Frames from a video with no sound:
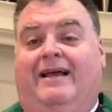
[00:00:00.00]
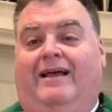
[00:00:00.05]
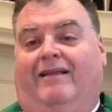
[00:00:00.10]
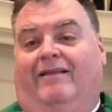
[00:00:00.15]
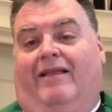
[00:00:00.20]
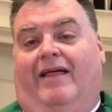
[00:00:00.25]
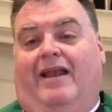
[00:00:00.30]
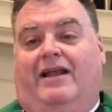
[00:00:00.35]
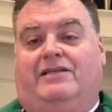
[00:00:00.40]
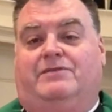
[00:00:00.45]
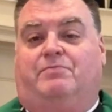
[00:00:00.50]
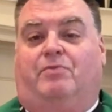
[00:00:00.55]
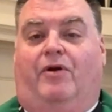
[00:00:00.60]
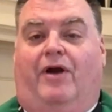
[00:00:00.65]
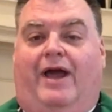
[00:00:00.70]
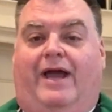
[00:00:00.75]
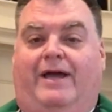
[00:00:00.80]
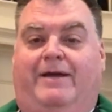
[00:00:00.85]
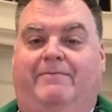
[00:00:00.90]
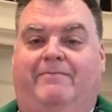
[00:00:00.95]
Let us
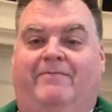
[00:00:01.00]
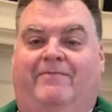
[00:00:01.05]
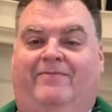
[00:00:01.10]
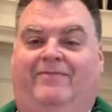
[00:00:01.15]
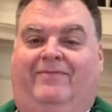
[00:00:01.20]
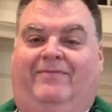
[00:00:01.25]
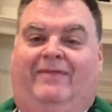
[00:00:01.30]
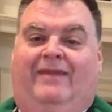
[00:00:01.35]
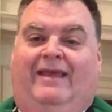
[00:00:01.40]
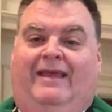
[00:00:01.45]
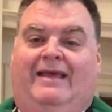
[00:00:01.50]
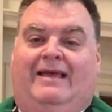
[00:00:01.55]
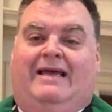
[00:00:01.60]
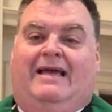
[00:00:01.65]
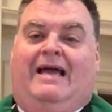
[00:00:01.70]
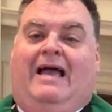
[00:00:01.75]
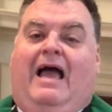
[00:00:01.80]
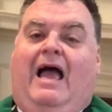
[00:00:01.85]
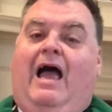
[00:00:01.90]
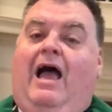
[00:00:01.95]
pray.
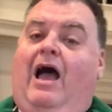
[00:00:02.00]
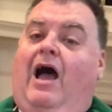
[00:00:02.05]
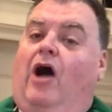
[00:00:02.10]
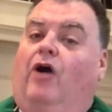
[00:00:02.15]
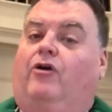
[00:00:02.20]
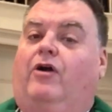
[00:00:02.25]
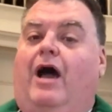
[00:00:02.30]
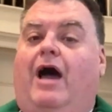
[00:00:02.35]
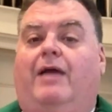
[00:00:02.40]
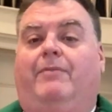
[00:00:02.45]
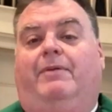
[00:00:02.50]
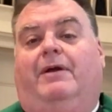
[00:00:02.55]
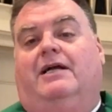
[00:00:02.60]
oh God,